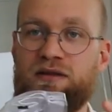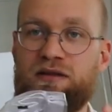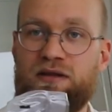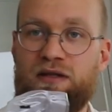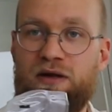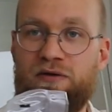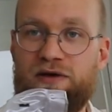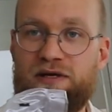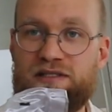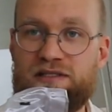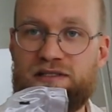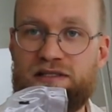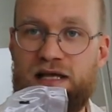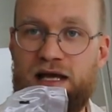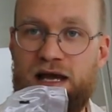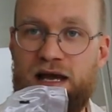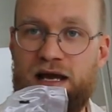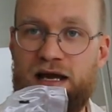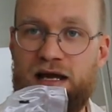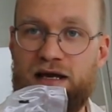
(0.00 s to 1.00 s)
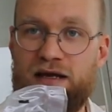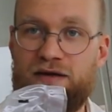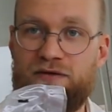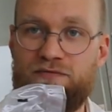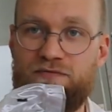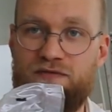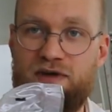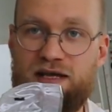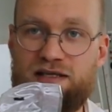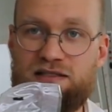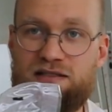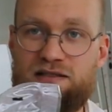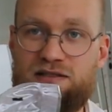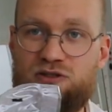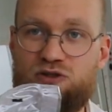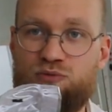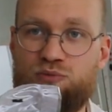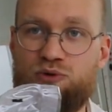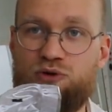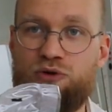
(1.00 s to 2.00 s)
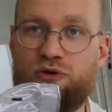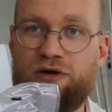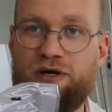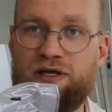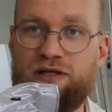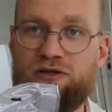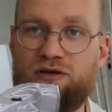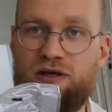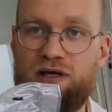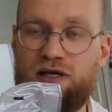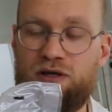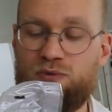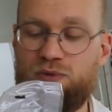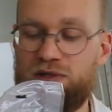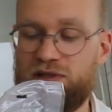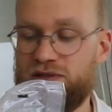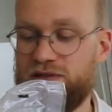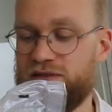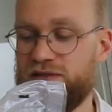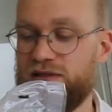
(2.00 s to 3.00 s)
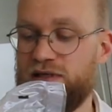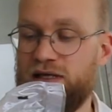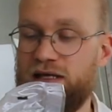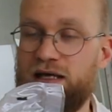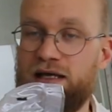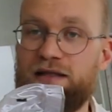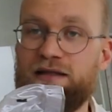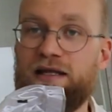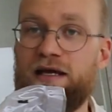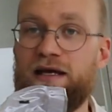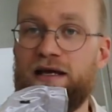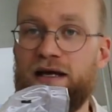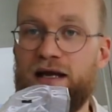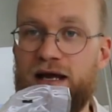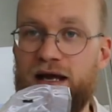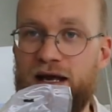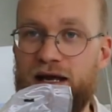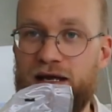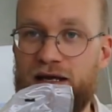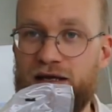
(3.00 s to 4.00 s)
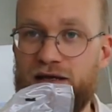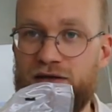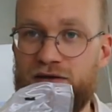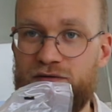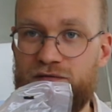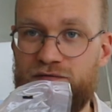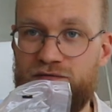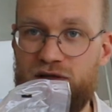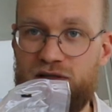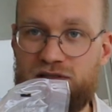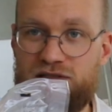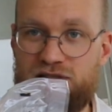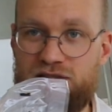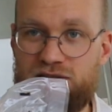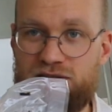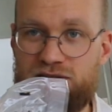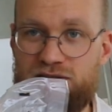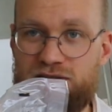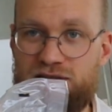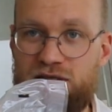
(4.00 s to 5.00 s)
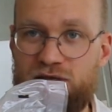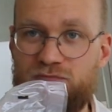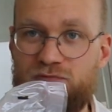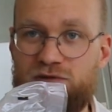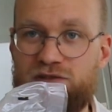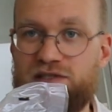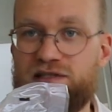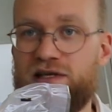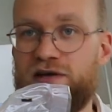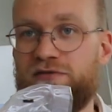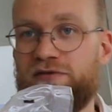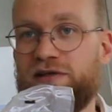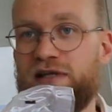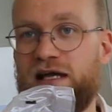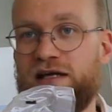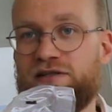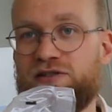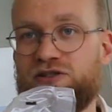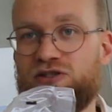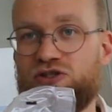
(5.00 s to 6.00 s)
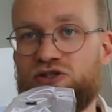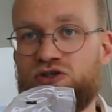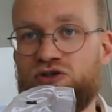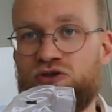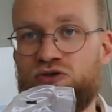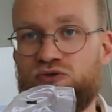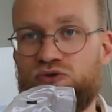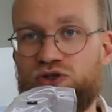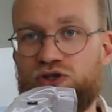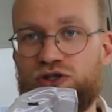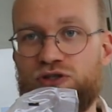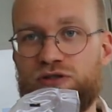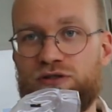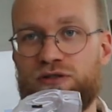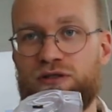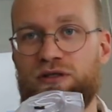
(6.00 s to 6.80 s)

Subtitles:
There is a vessel to pour in your liquid, then a filter that will sterilize the solution.